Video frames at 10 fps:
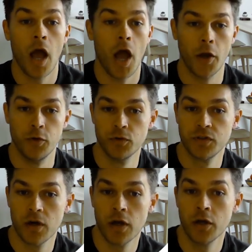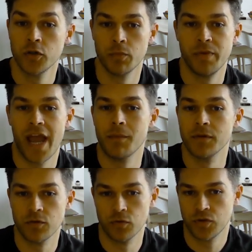A user should be able
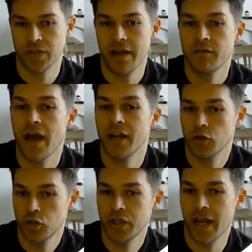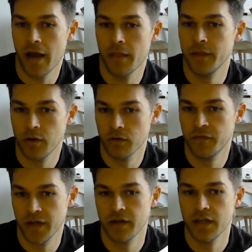to save and share the
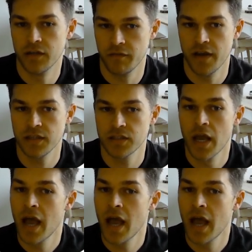configured interface,